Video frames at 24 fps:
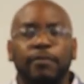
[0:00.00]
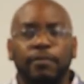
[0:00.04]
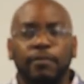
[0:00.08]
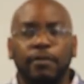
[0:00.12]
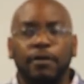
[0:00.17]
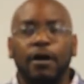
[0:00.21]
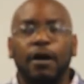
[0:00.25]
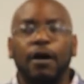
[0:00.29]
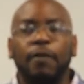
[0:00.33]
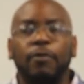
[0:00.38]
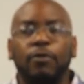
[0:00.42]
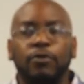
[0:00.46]

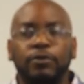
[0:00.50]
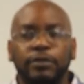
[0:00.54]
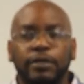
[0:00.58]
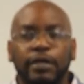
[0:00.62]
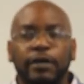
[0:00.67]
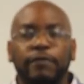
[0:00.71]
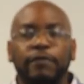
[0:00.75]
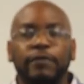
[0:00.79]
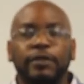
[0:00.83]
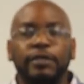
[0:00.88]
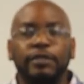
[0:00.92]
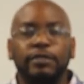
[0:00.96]
Almost
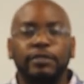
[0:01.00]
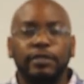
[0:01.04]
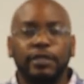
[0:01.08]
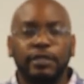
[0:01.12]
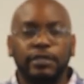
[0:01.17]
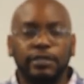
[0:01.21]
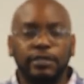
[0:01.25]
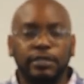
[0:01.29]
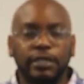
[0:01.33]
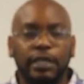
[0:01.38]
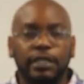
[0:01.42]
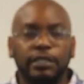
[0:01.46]
every
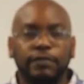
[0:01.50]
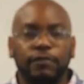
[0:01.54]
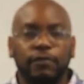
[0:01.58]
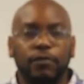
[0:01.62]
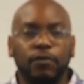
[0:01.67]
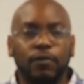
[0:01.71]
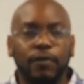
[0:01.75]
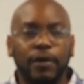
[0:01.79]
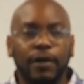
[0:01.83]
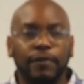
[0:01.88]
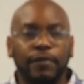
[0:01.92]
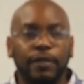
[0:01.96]

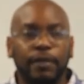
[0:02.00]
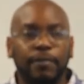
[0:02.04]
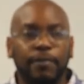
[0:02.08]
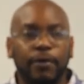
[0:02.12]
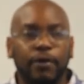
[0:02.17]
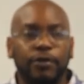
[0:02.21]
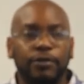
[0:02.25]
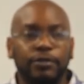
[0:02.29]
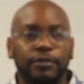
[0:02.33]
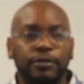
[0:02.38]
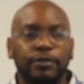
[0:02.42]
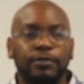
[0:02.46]
successful, wealthy
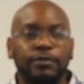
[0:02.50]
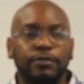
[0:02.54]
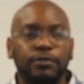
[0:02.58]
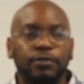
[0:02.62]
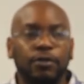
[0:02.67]
person